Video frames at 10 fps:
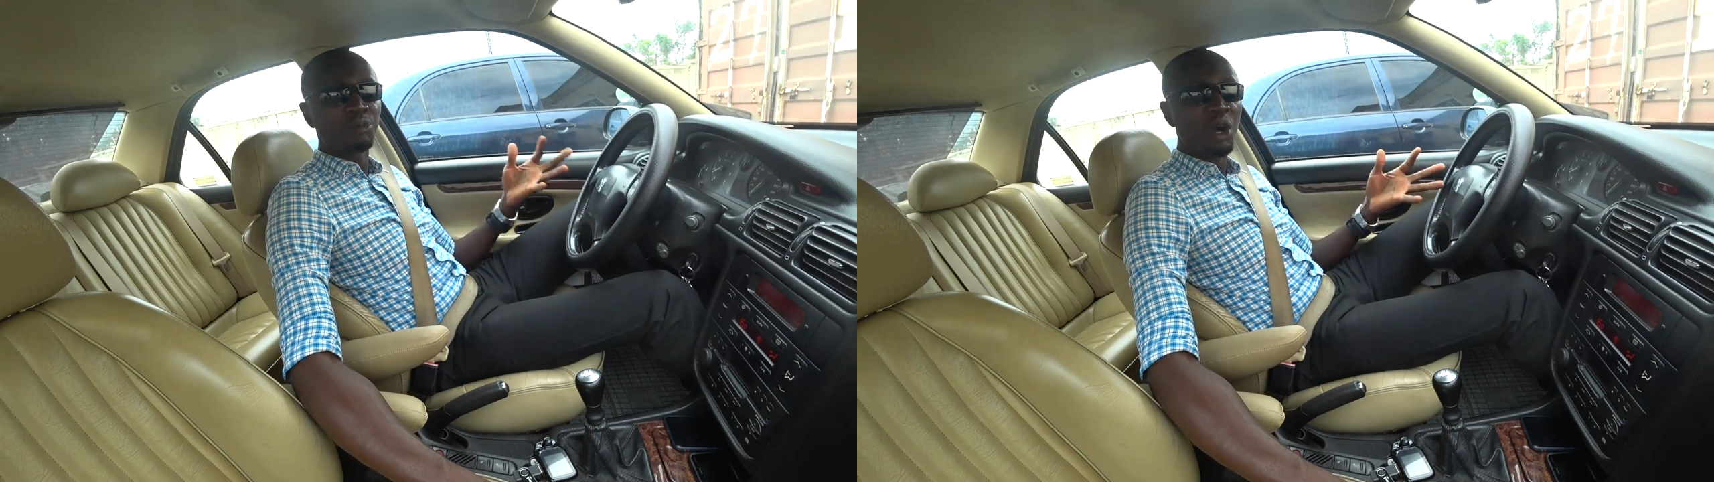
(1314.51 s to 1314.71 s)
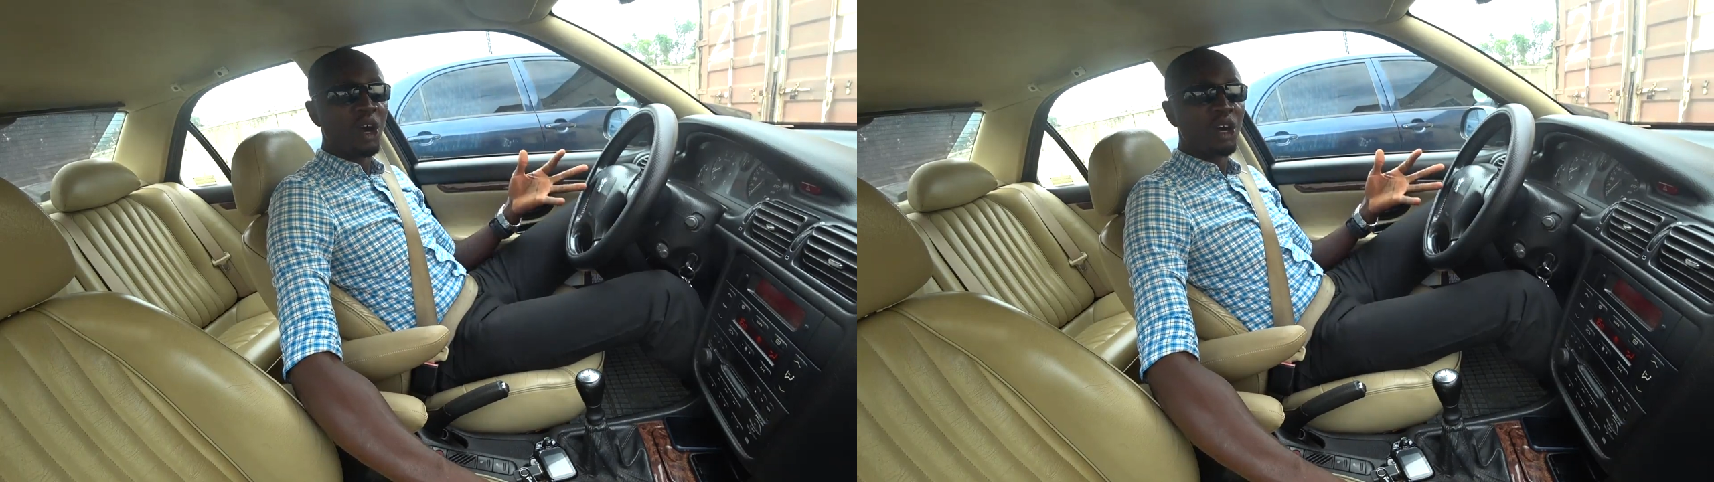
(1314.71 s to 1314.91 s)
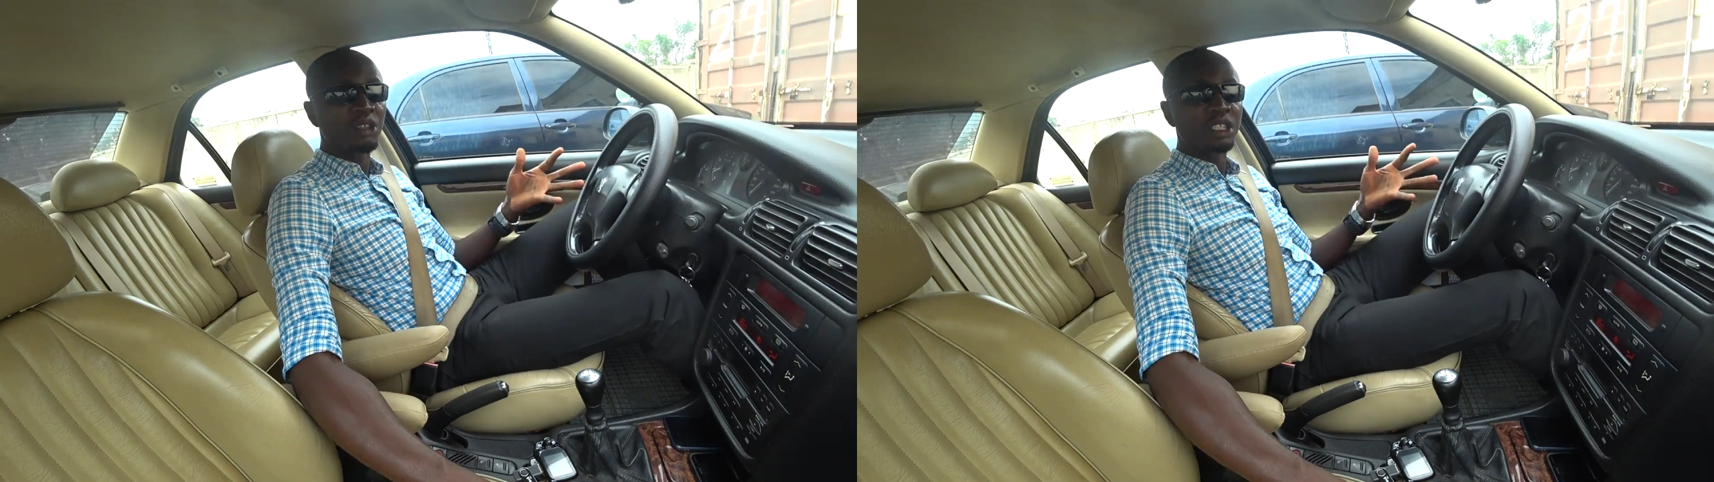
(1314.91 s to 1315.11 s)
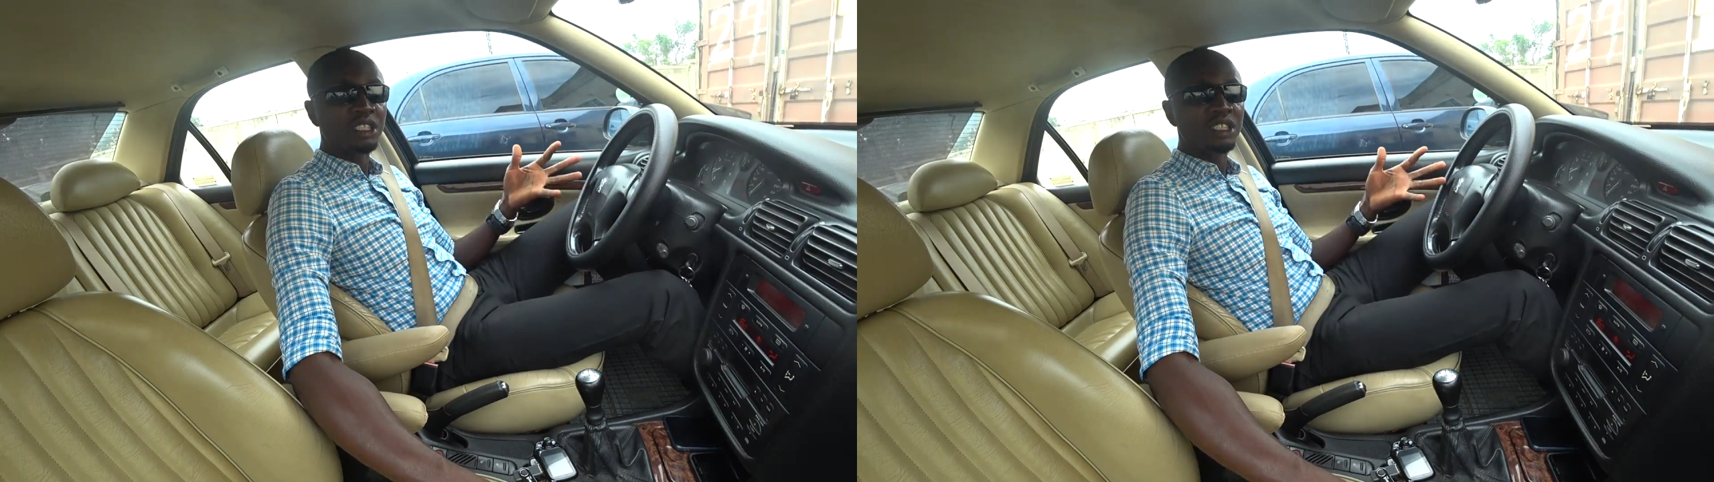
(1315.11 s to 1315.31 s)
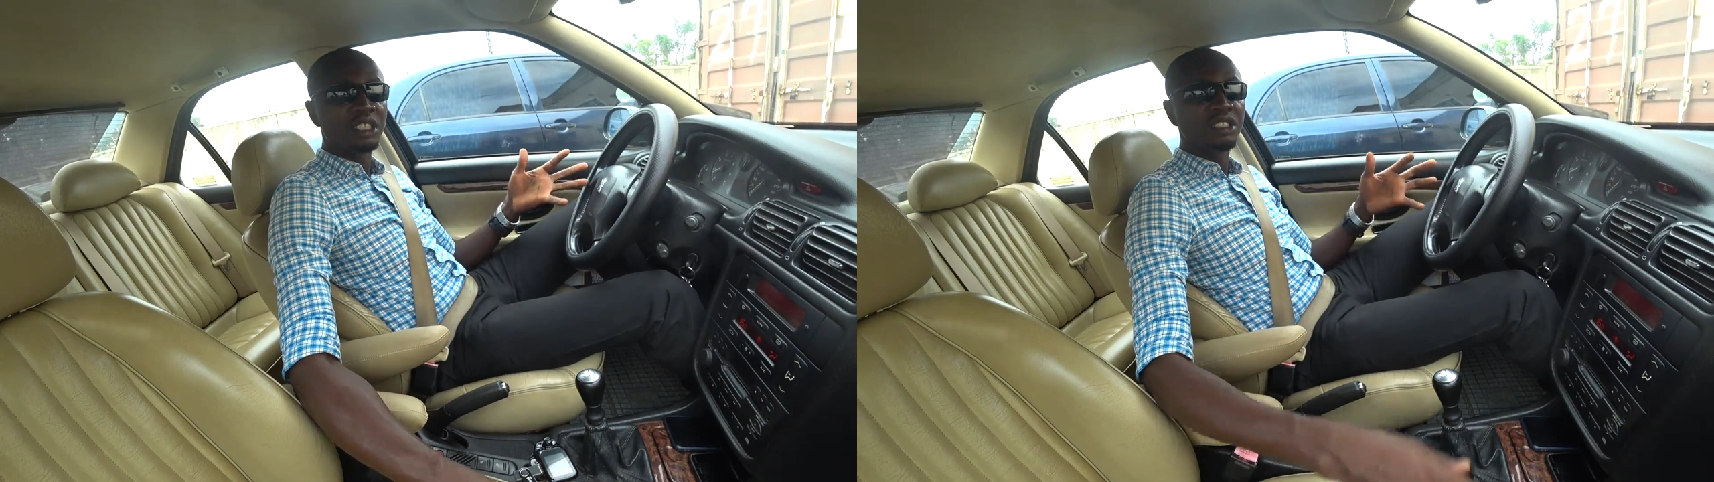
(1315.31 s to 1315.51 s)
more
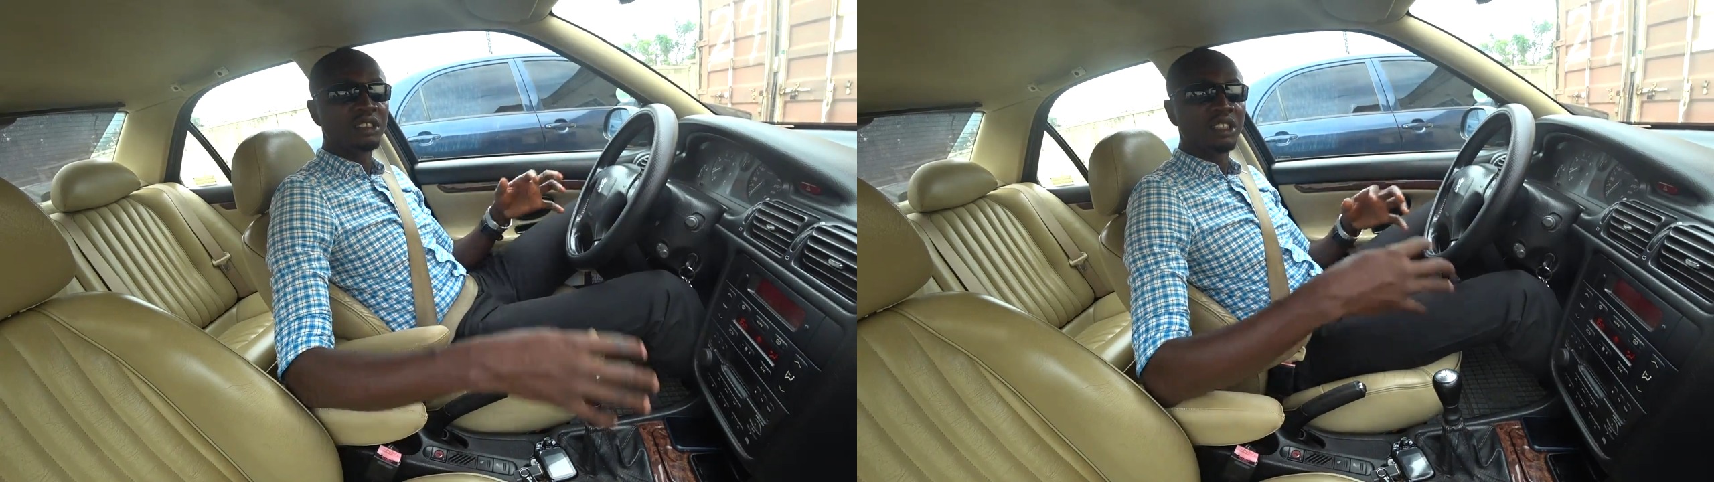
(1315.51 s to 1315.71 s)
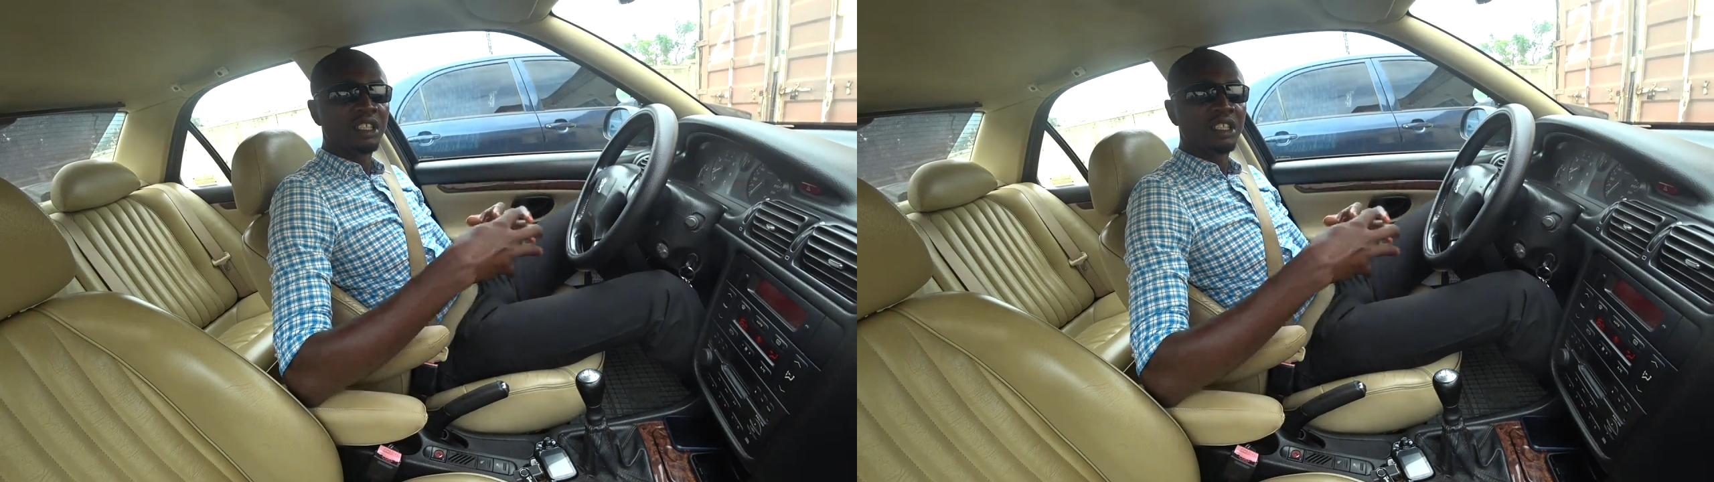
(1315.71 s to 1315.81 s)
engine,